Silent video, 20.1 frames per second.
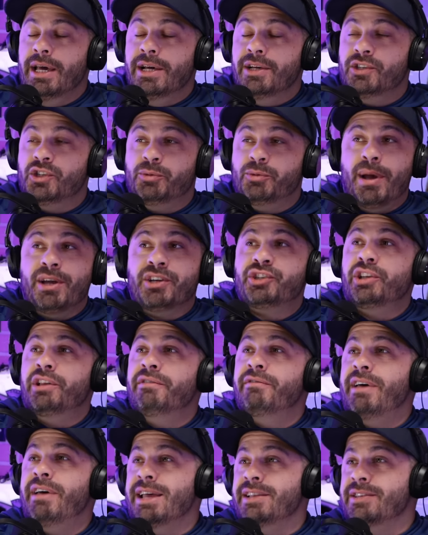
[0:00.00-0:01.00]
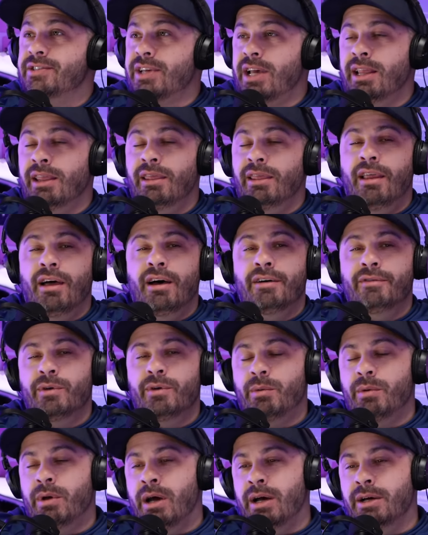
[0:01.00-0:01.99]
Special events. I love
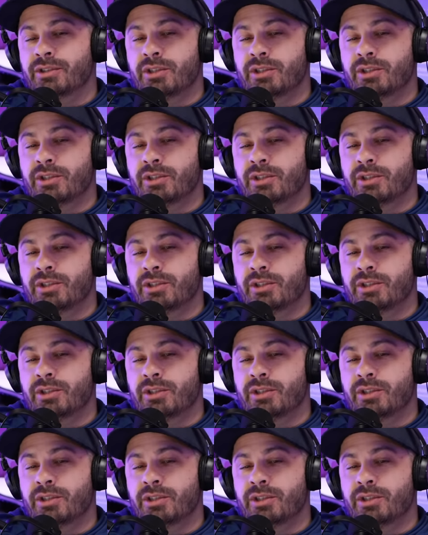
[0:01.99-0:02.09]
uh,